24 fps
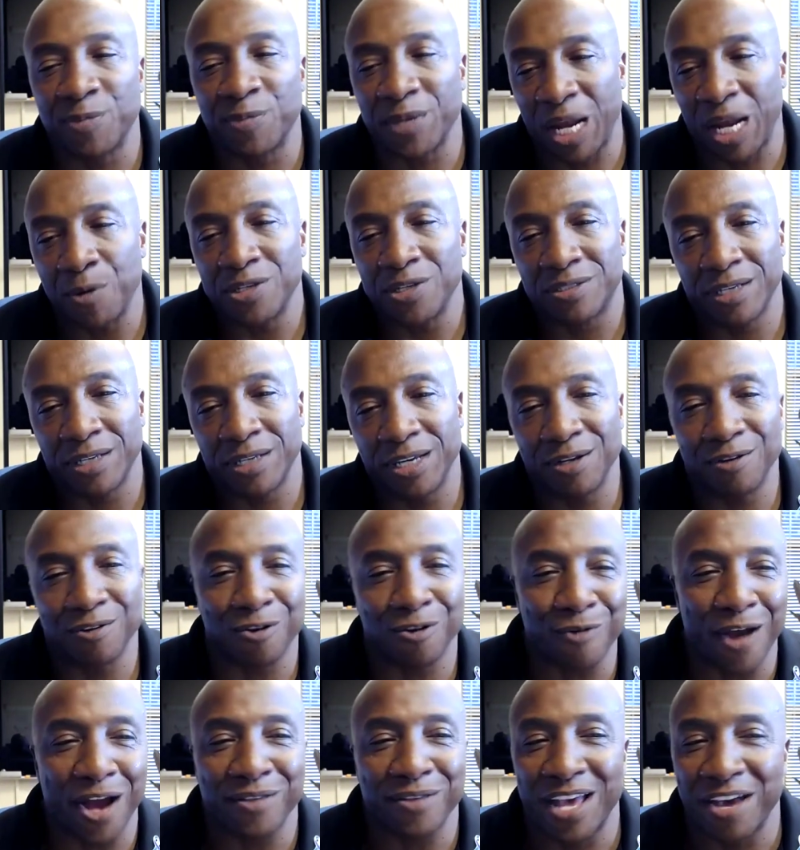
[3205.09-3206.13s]
but I would say
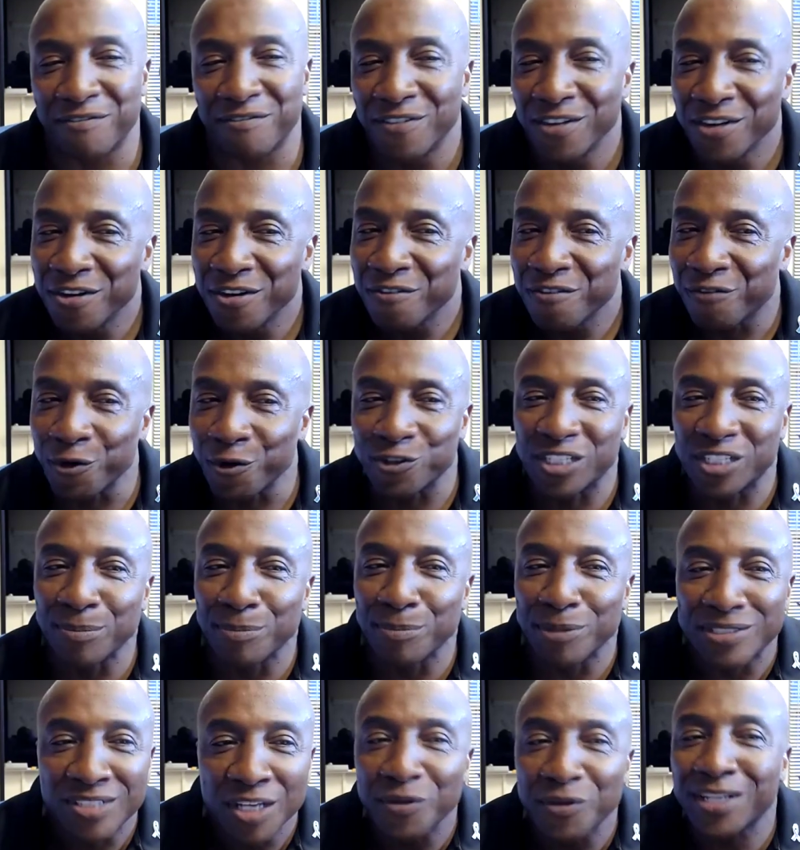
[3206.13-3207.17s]
around that 1st and
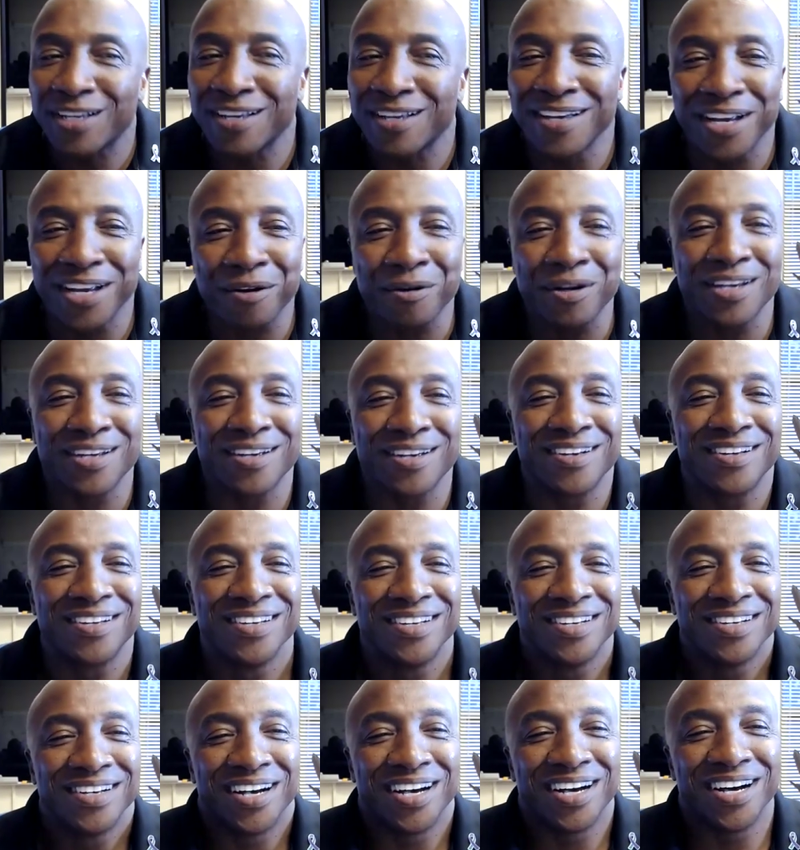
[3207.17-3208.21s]
Pacific area,
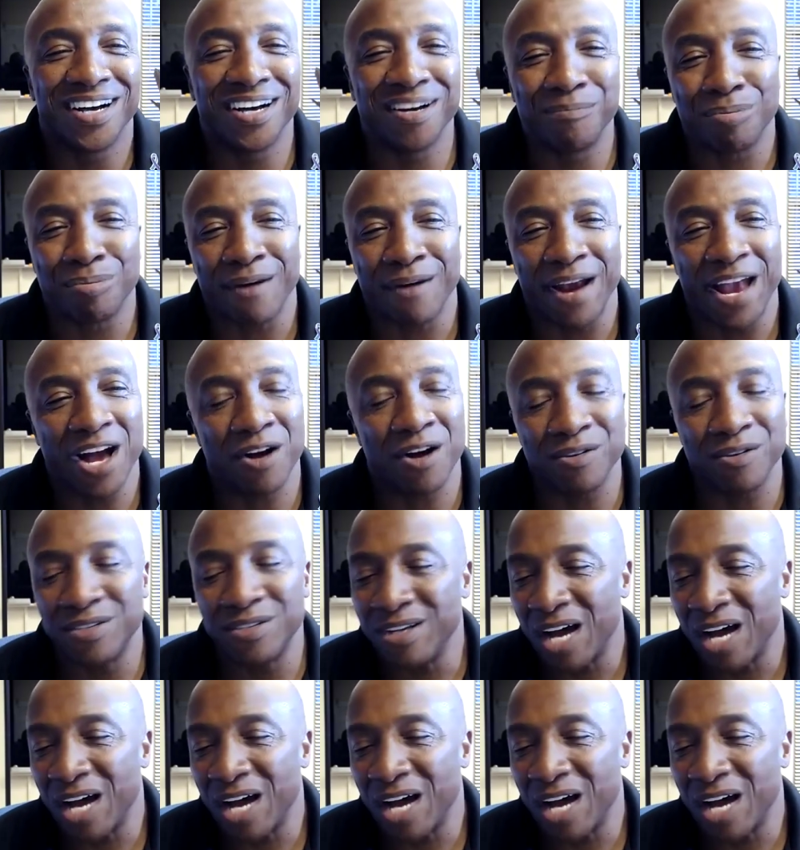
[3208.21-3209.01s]
Brown.